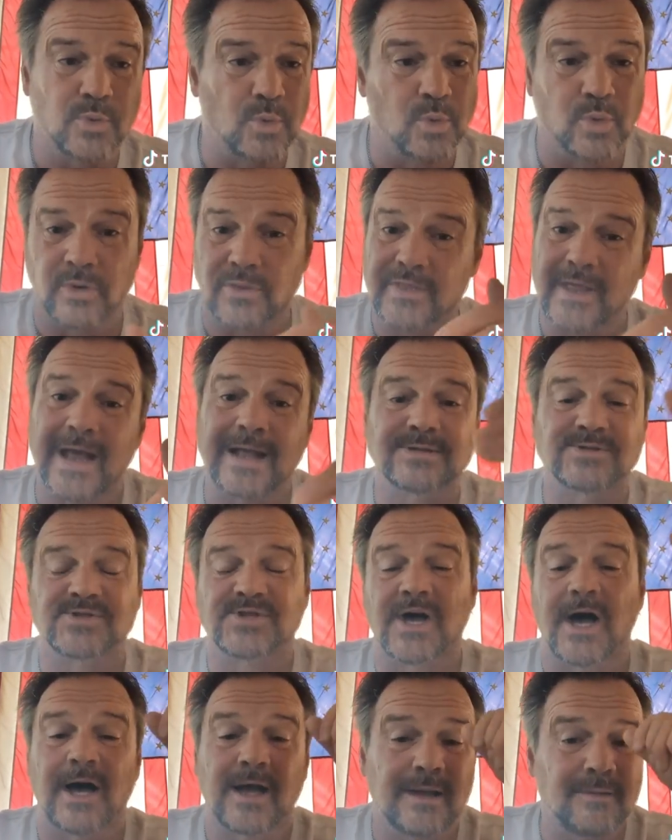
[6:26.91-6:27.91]
or that
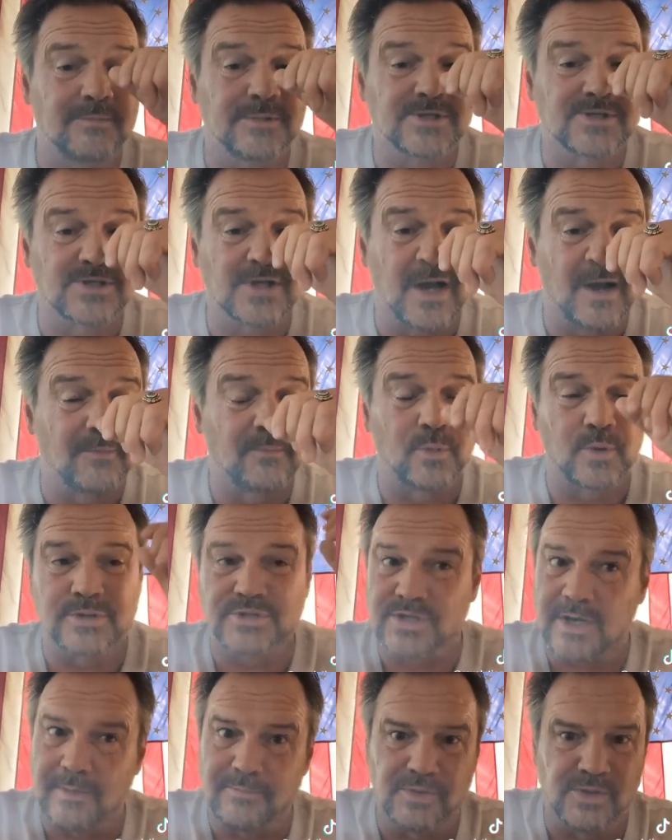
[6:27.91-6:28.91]
time is up,
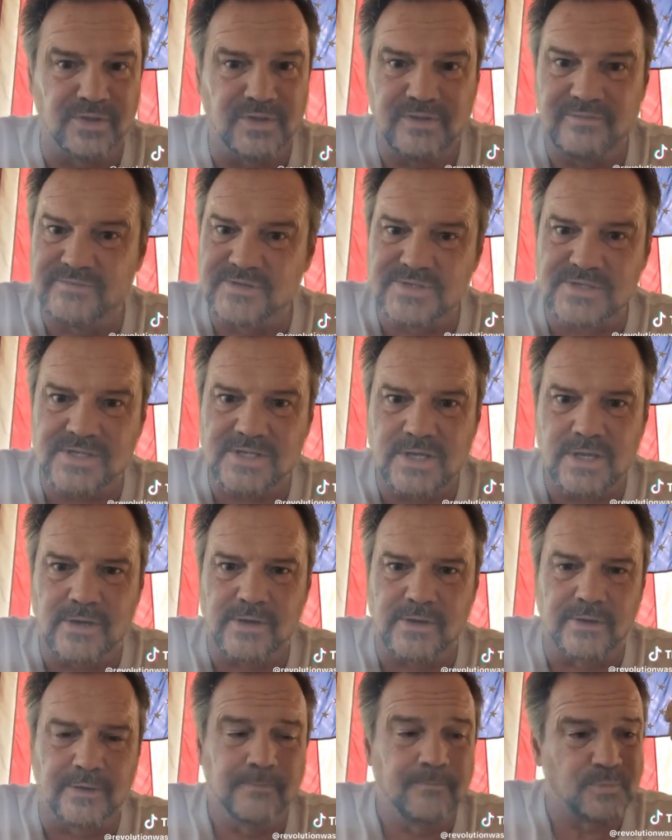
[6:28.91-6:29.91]
which I believe is a
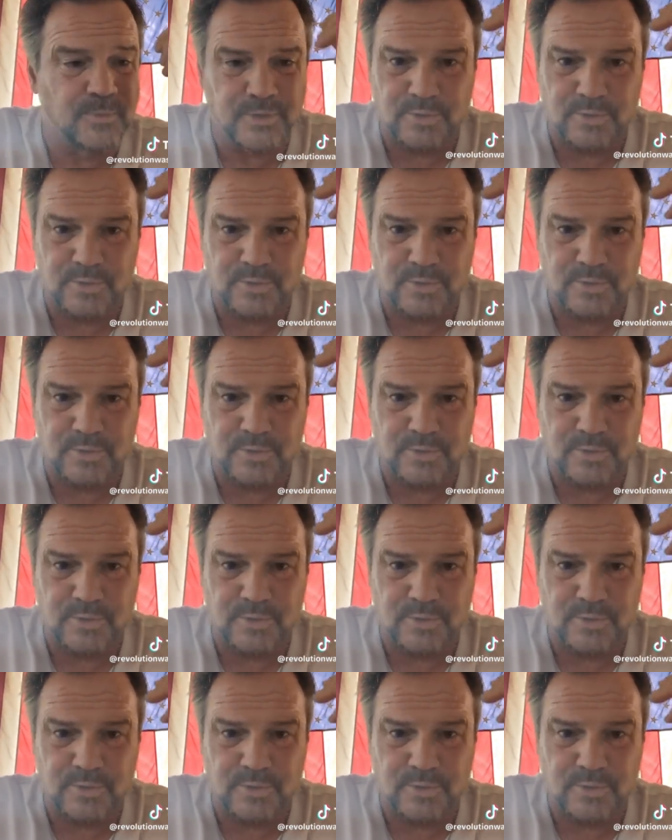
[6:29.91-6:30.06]
year,